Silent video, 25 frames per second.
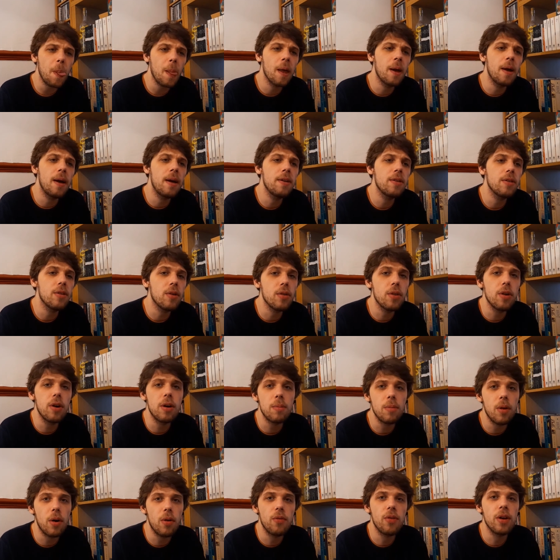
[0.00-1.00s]
And although
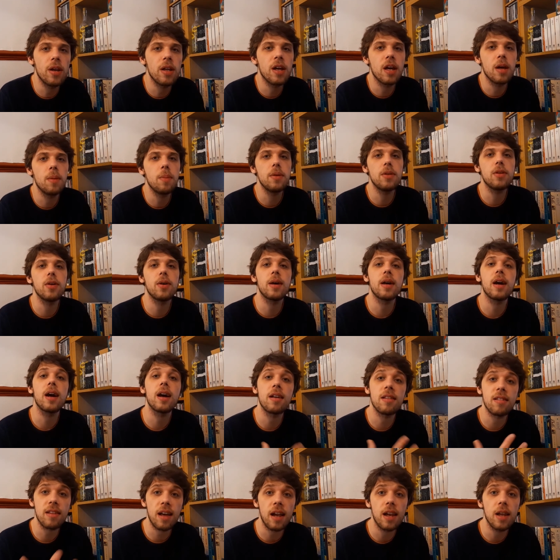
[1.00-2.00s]
I'm not really going to be doing
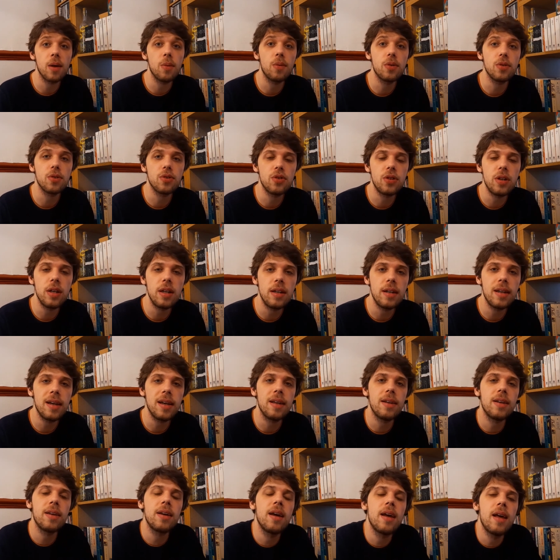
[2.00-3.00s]
exactly what she
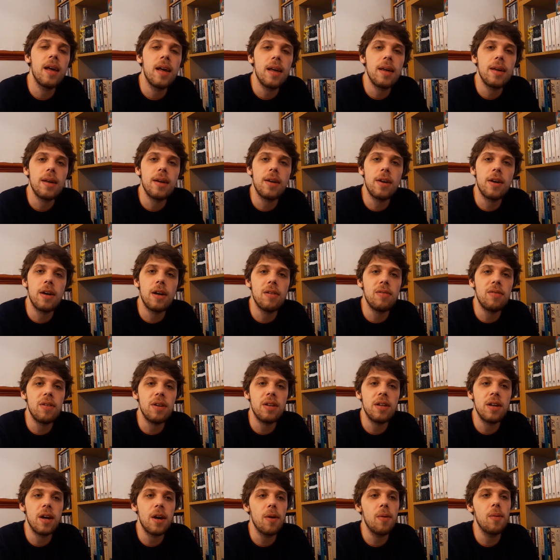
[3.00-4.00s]
did in her
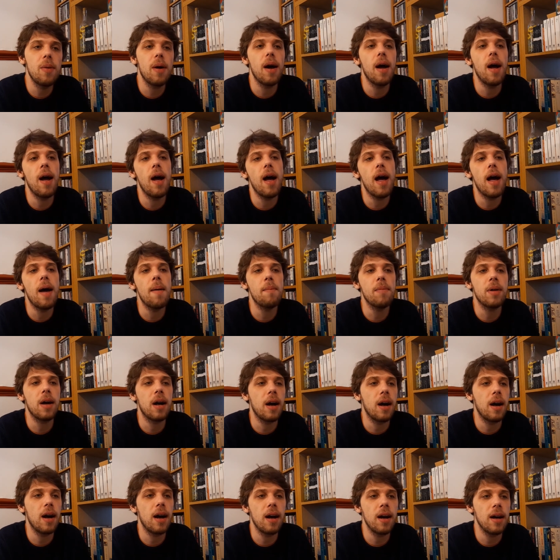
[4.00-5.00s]
video,
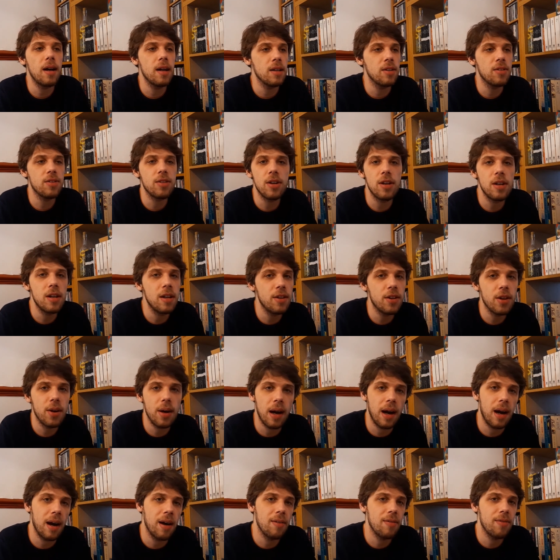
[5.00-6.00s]
I certainly don't
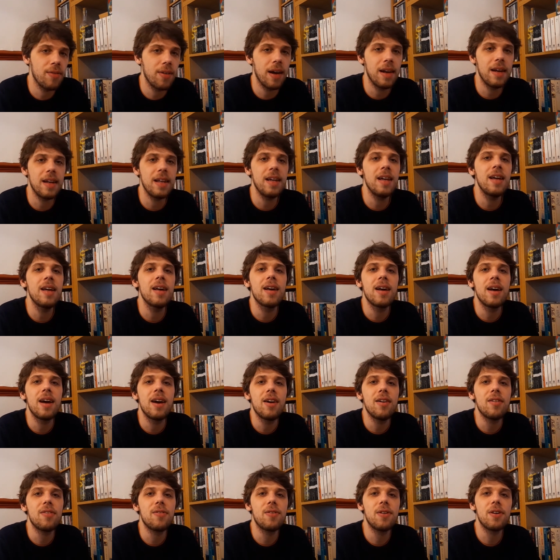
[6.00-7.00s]
have any
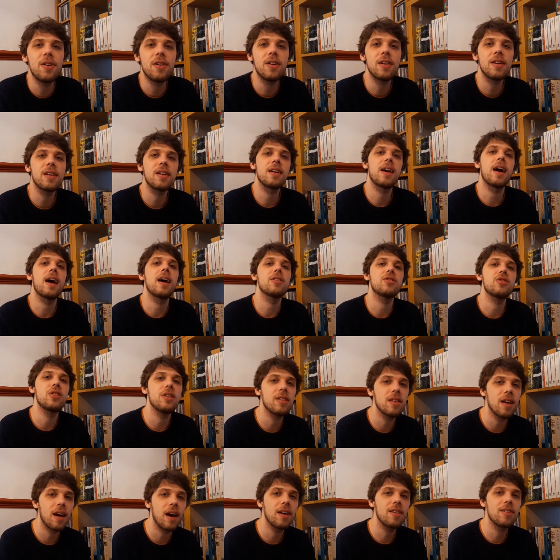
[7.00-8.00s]
fun, catchy
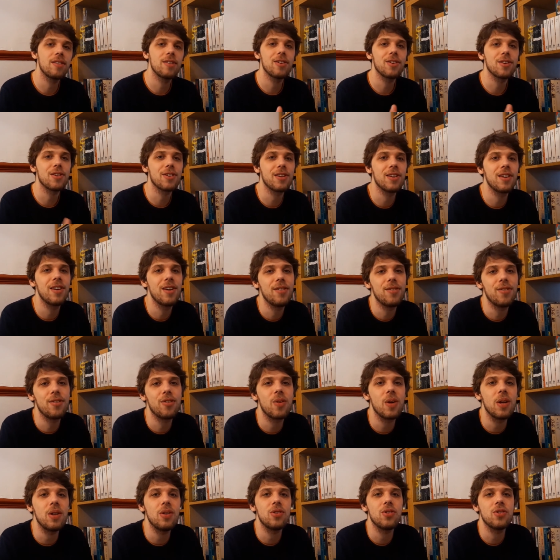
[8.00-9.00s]
titles for
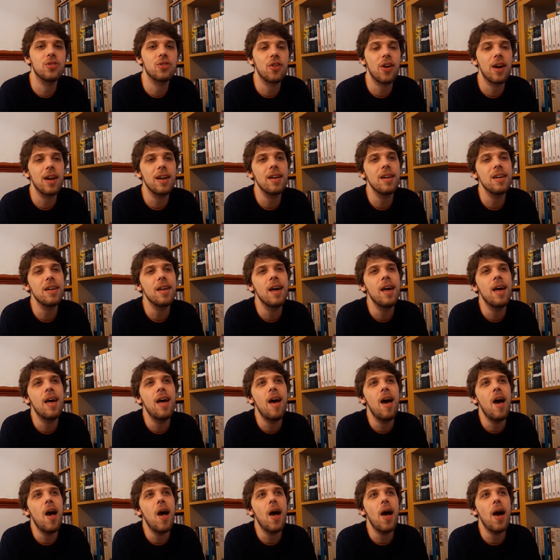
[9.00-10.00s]
each trend,
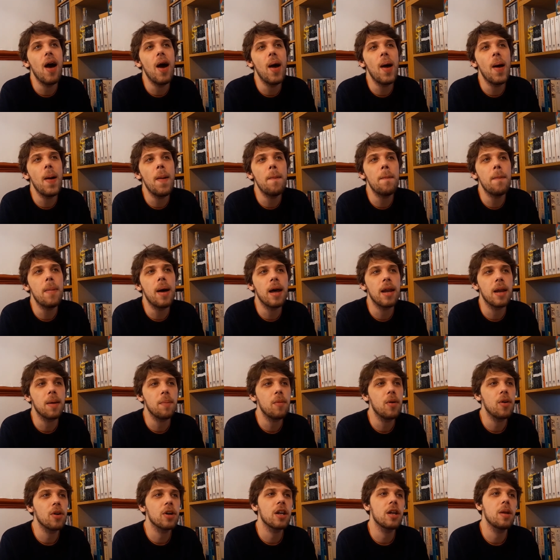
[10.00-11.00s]
and I'm
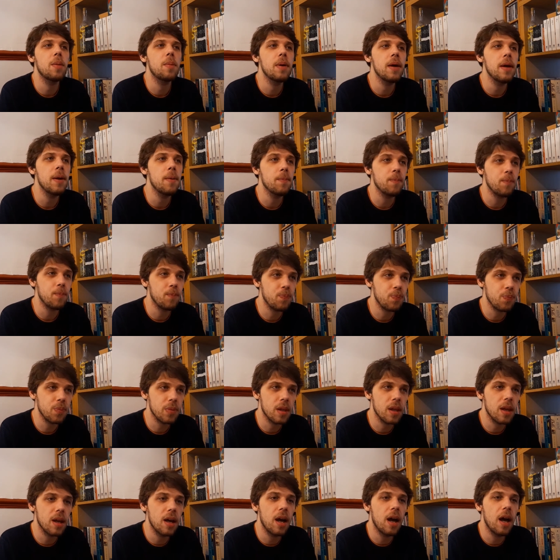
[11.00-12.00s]
not going to be
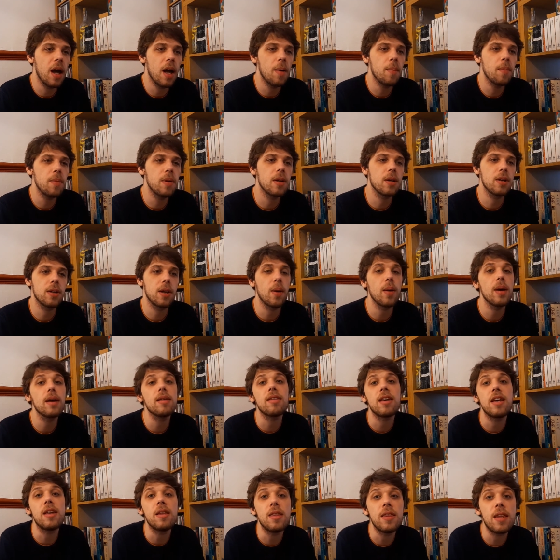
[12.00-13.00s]
going as
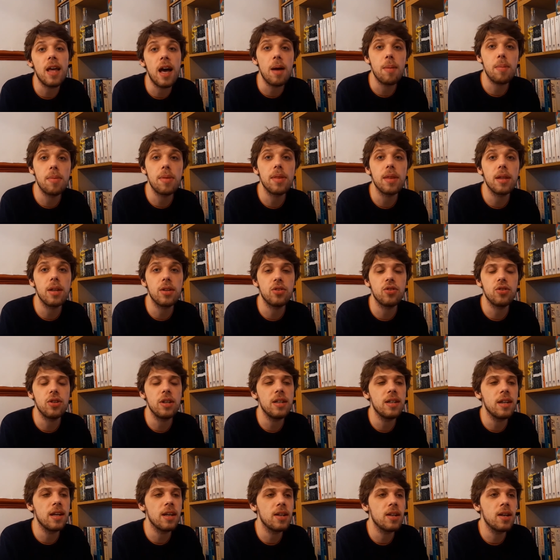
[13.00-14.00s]
in depth as she
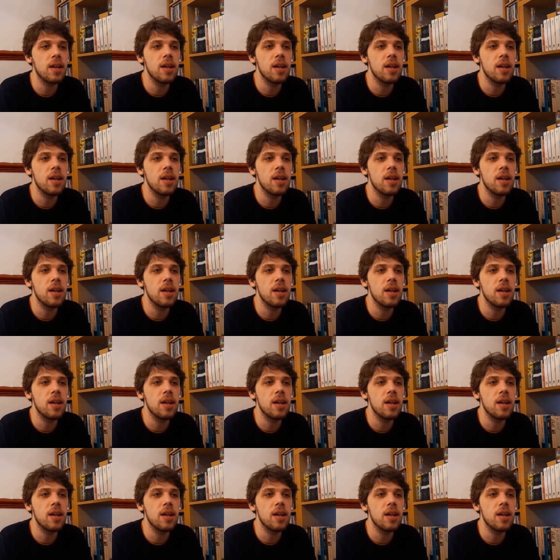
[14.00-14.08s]
did.